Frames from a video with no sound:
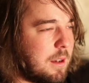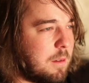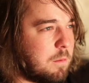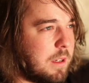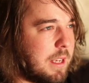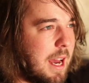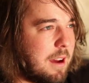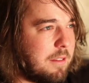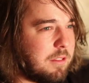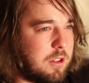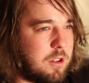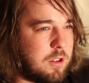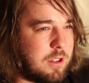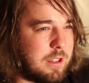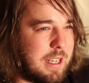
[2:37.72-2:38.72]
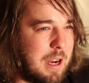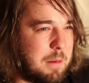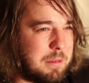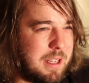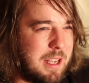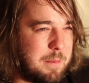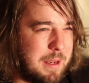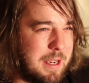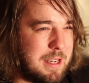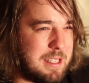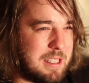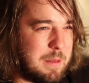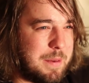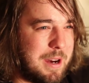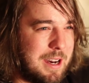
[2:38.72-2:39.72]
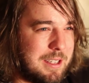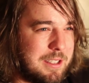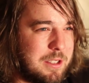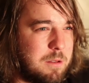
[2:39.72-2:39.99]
We have recorded a couple of EPs in the past,